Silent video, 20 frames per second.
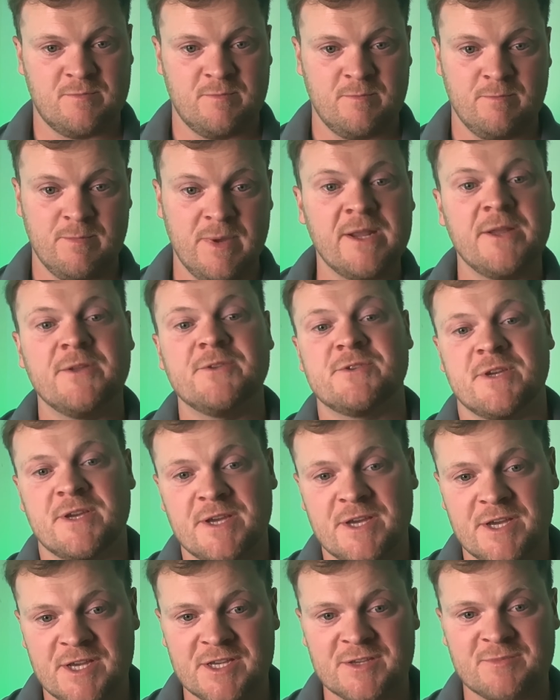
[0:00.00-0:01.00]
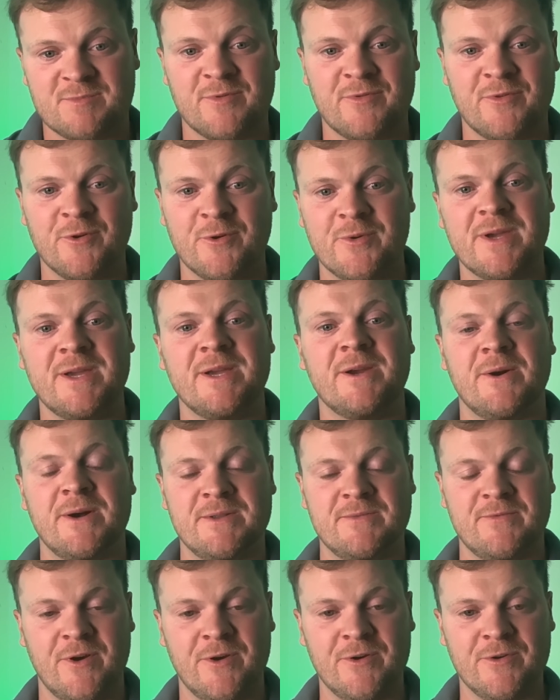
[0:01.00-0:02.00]
millions of years before we got
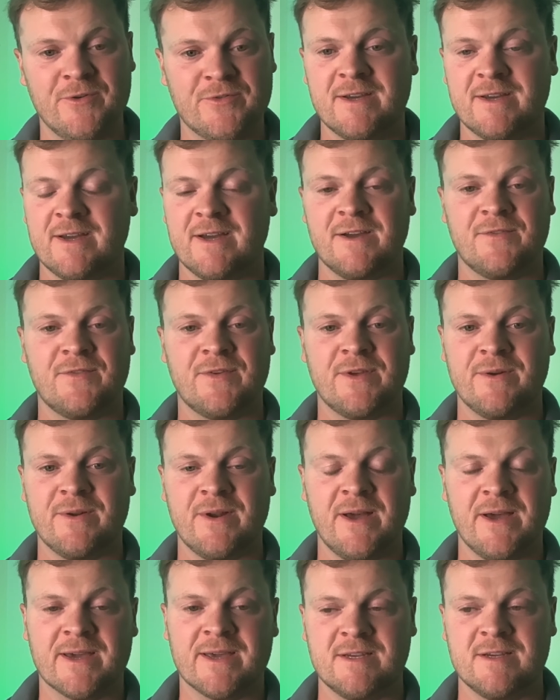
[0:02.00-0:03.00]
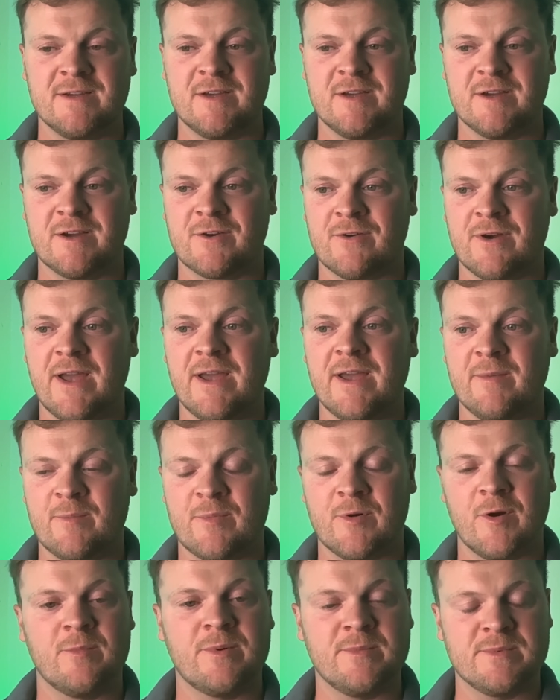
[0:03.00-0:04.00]
involved. I feel like you're
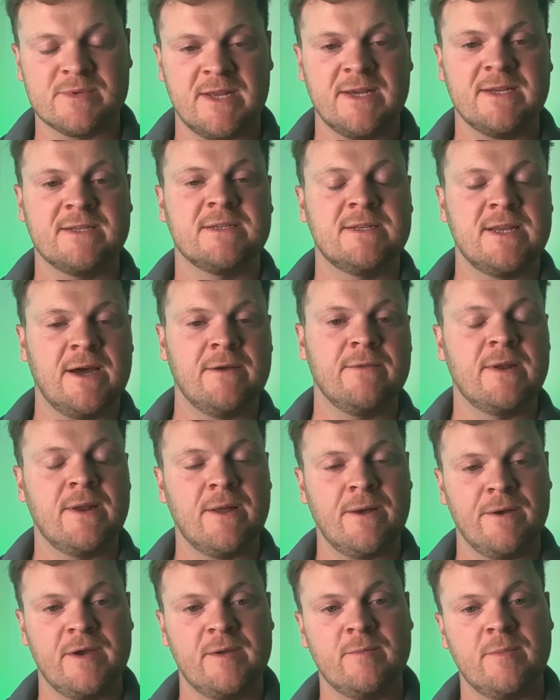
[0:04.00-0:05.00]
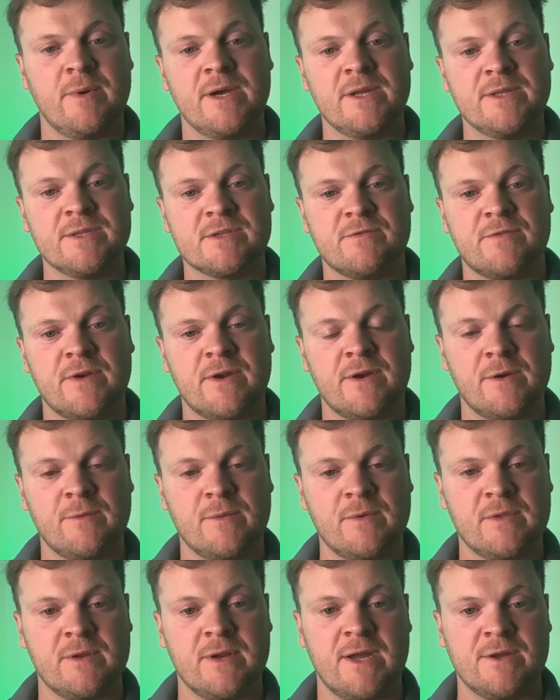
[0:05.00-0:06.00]
creating problems later down the line by
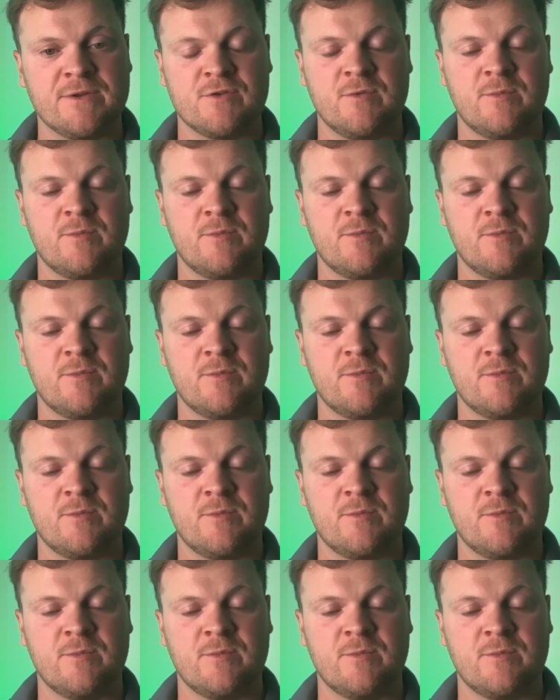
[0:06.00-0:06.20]
interfering with a natural